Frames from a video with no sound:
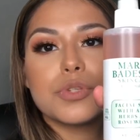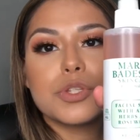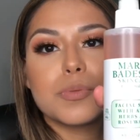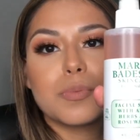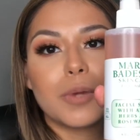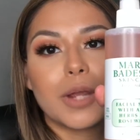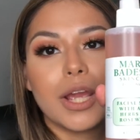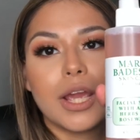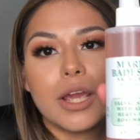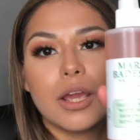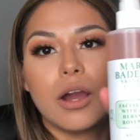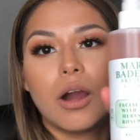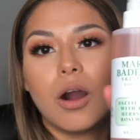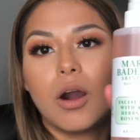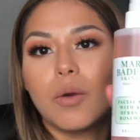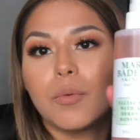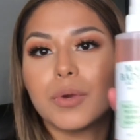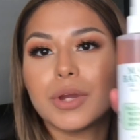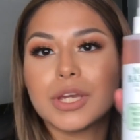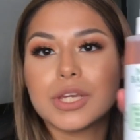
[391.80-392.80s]
spray
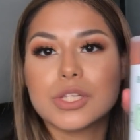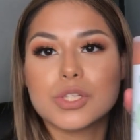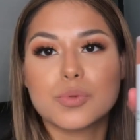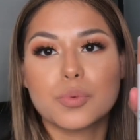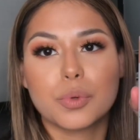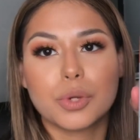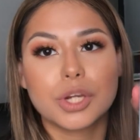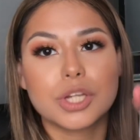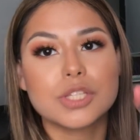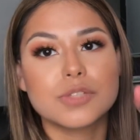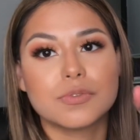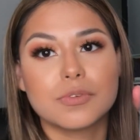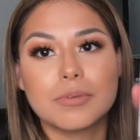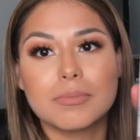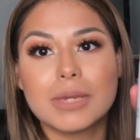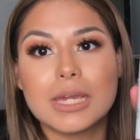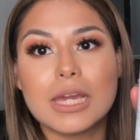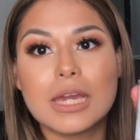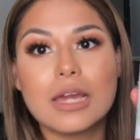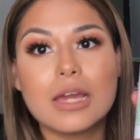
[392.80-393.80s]
always works for
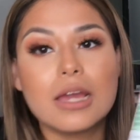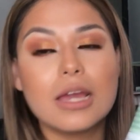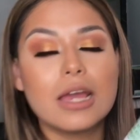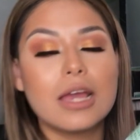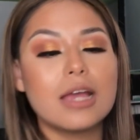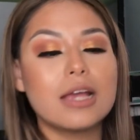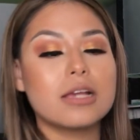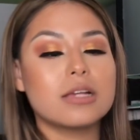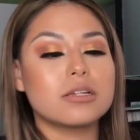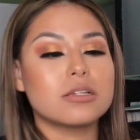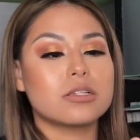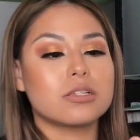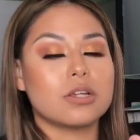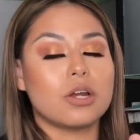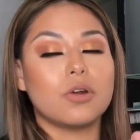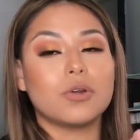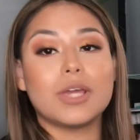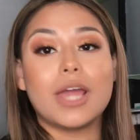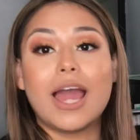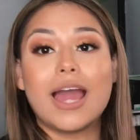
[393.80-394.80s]
me.
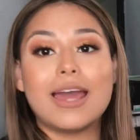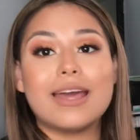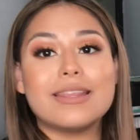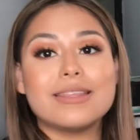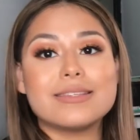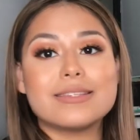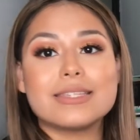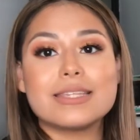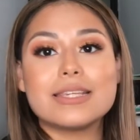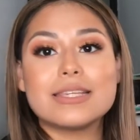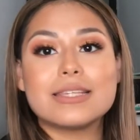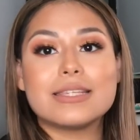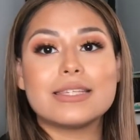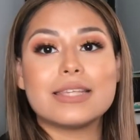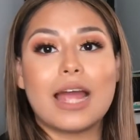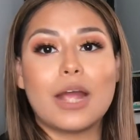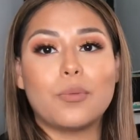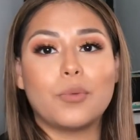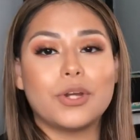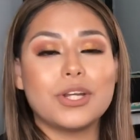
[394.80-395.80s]
So yeah, and this is,
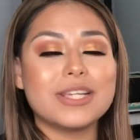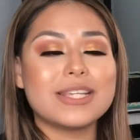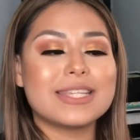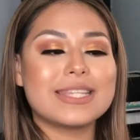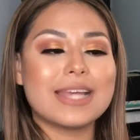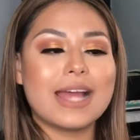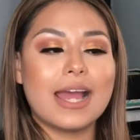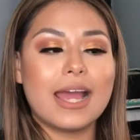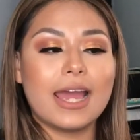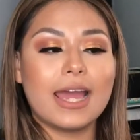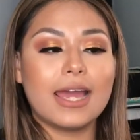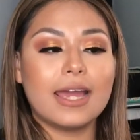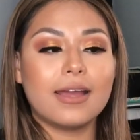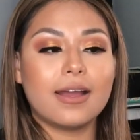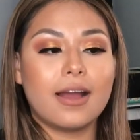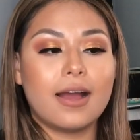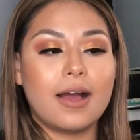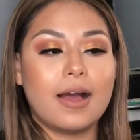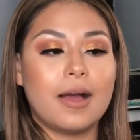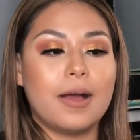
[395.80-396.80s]
I want to say,
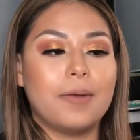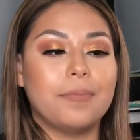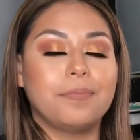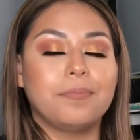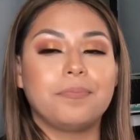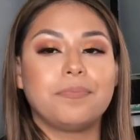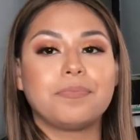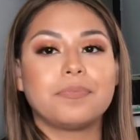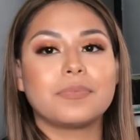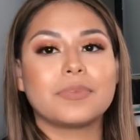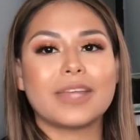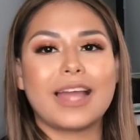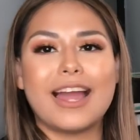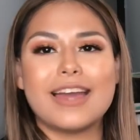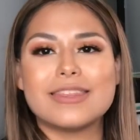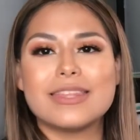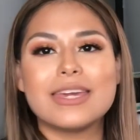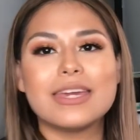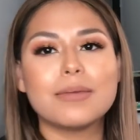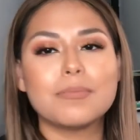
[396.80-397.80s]
I
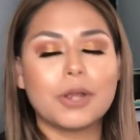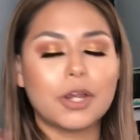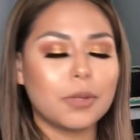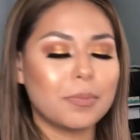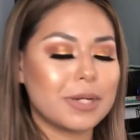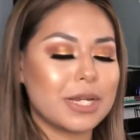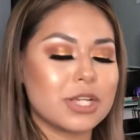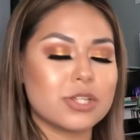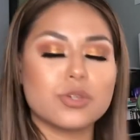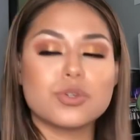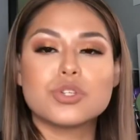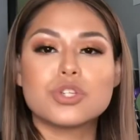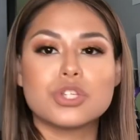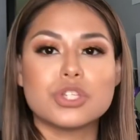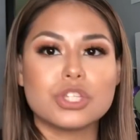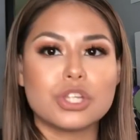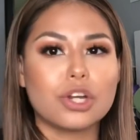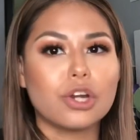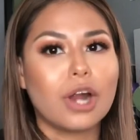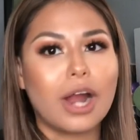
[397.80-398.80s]
think Mario Badescu is
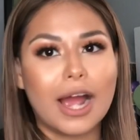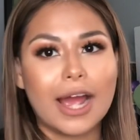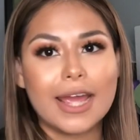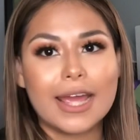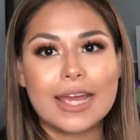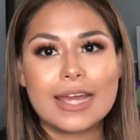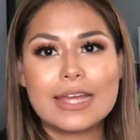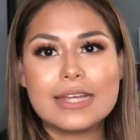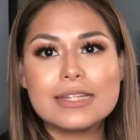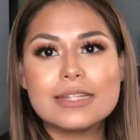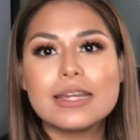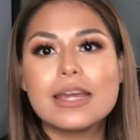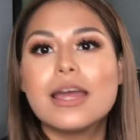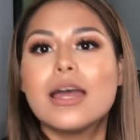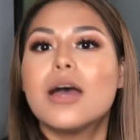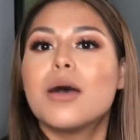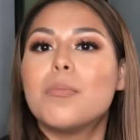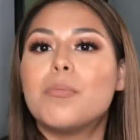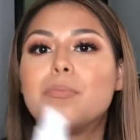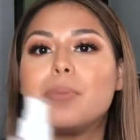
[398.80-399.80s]
considered high-end,
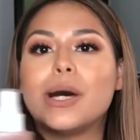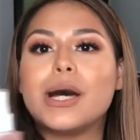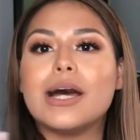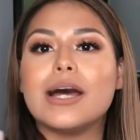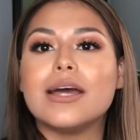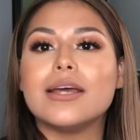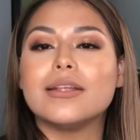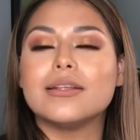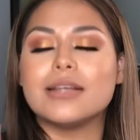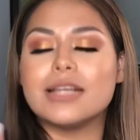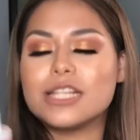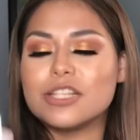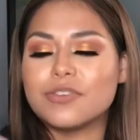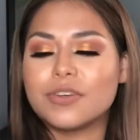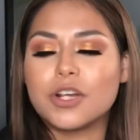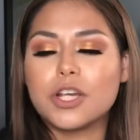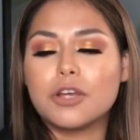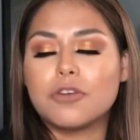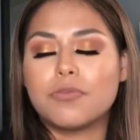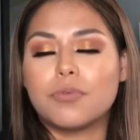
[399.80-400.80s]
but it's
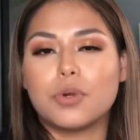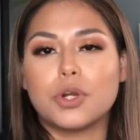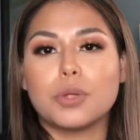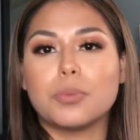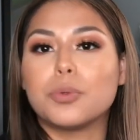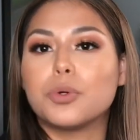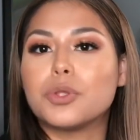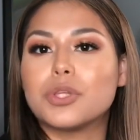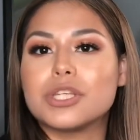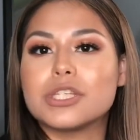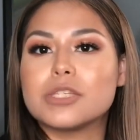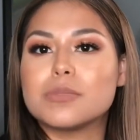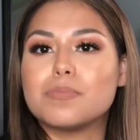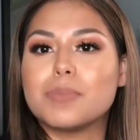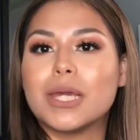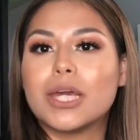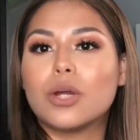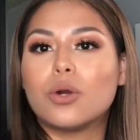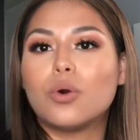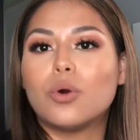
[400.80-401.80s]
very affordable. This
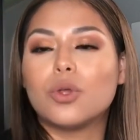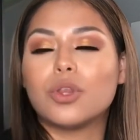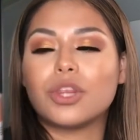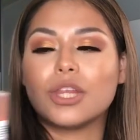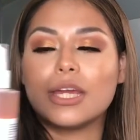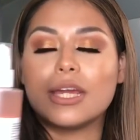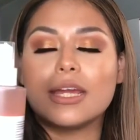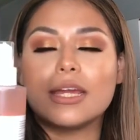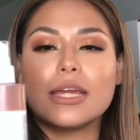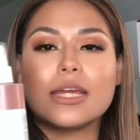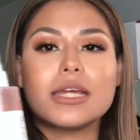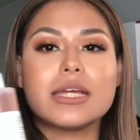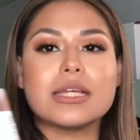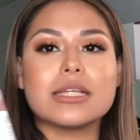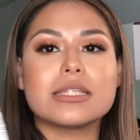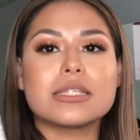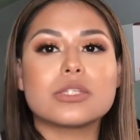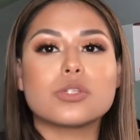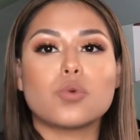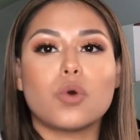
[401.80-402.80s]
big old thing
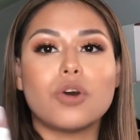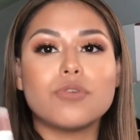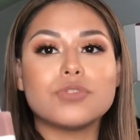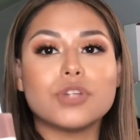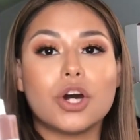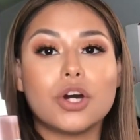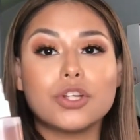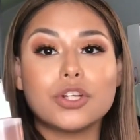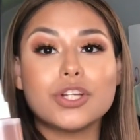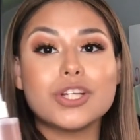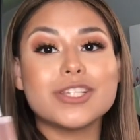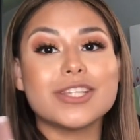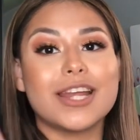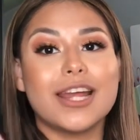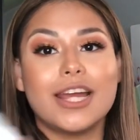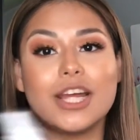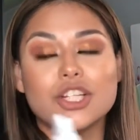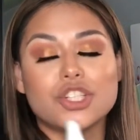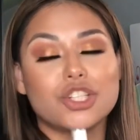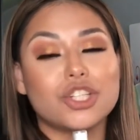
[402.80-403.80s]
is $12, and I
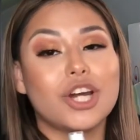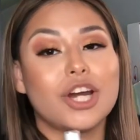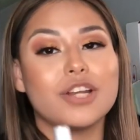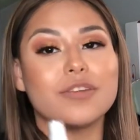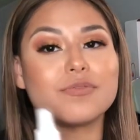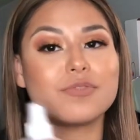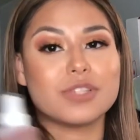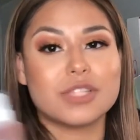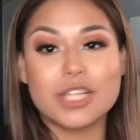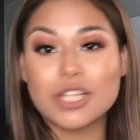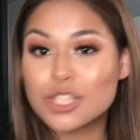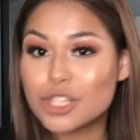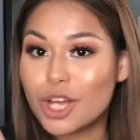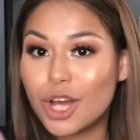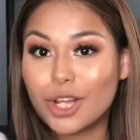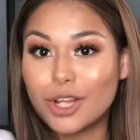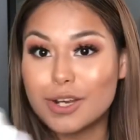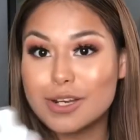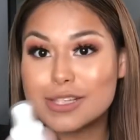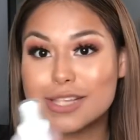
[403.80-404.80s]
actually got it for
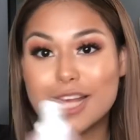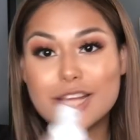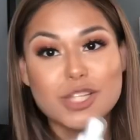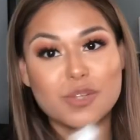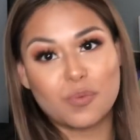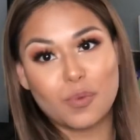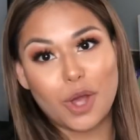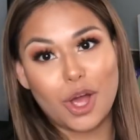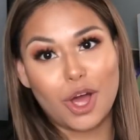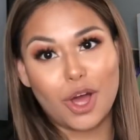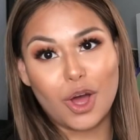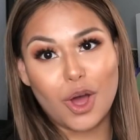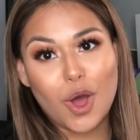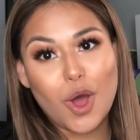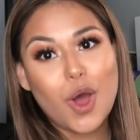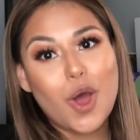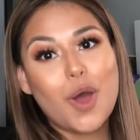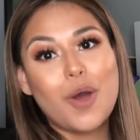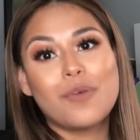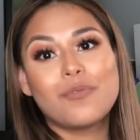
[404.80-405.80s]
$6 as well,
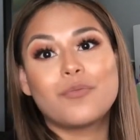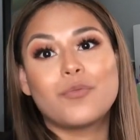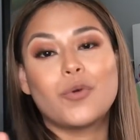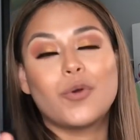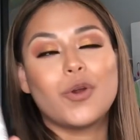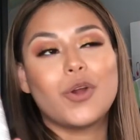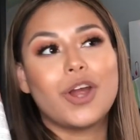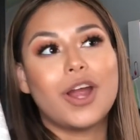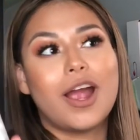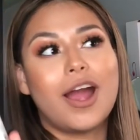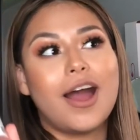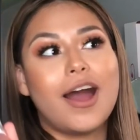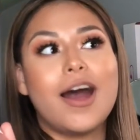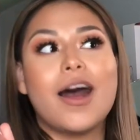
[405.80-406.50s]
for